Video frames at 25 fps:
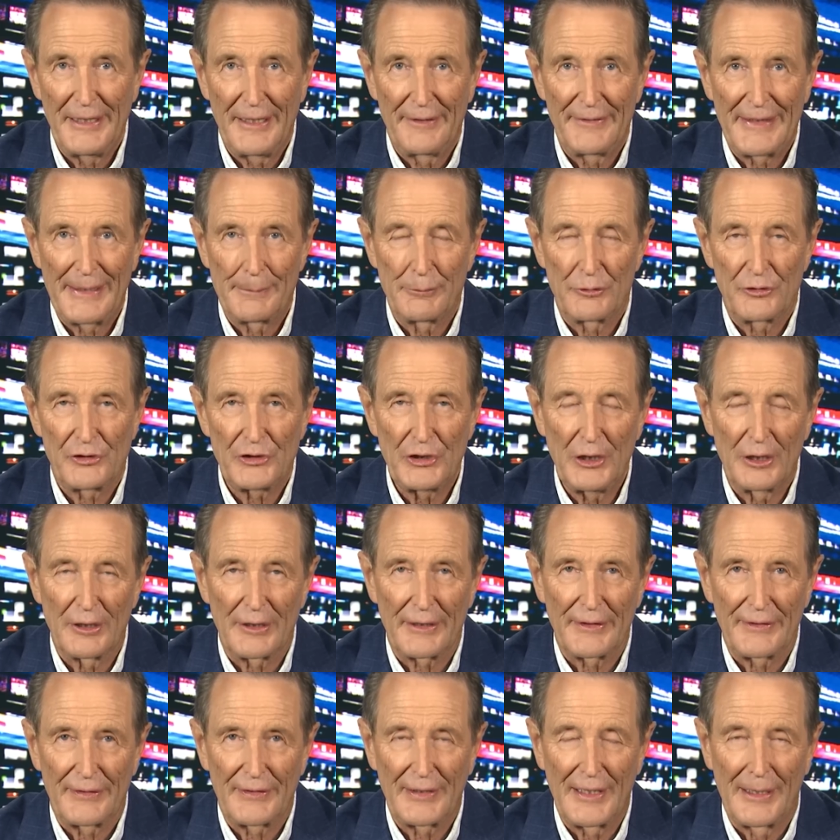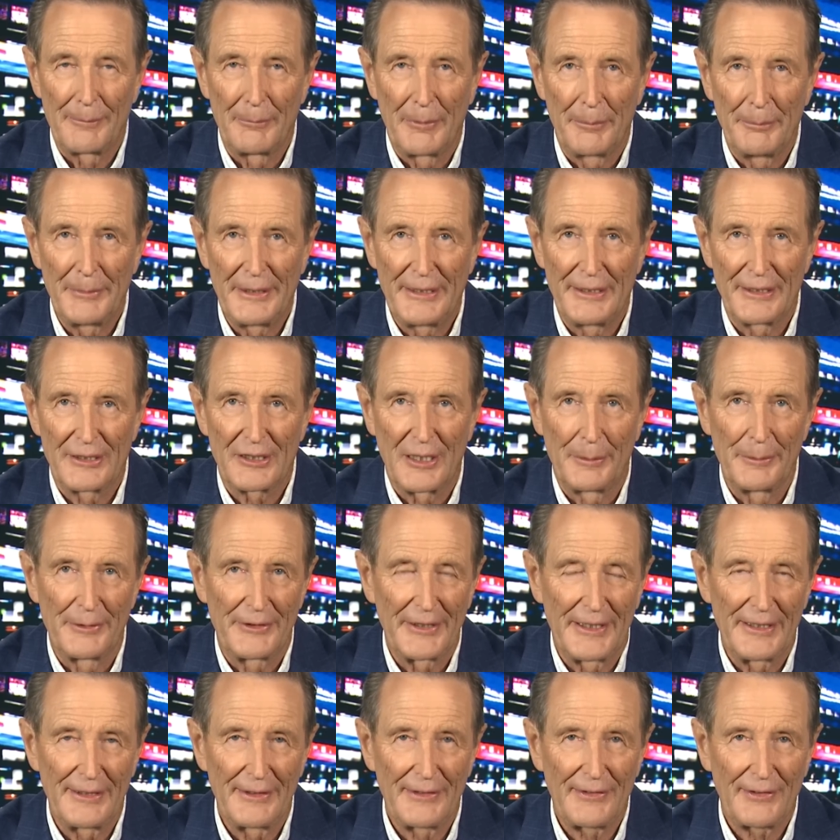doubt that will shock some media
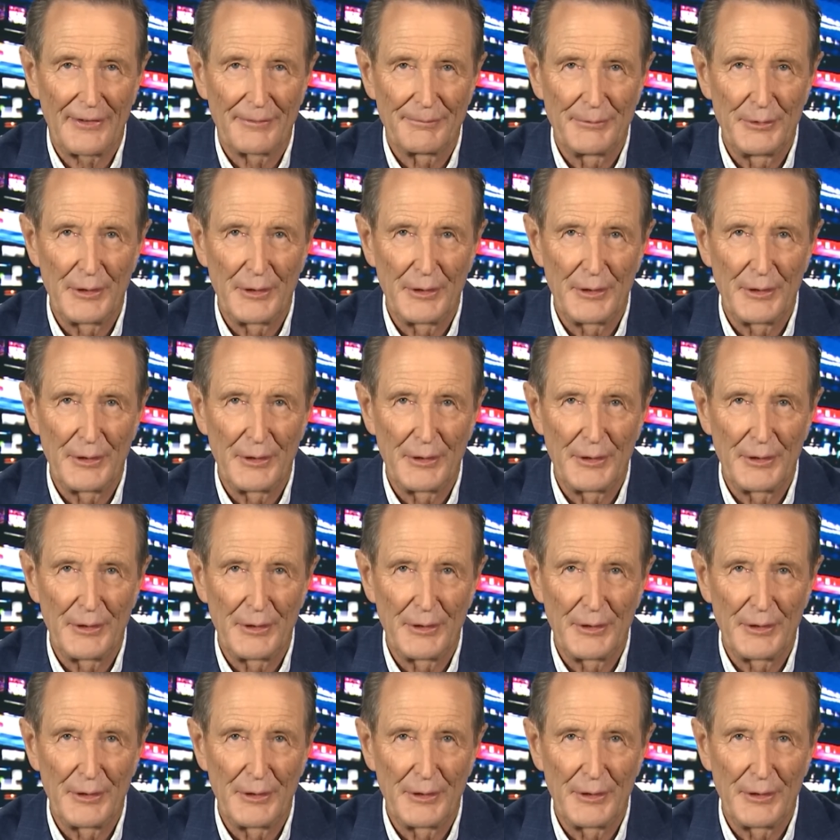commentators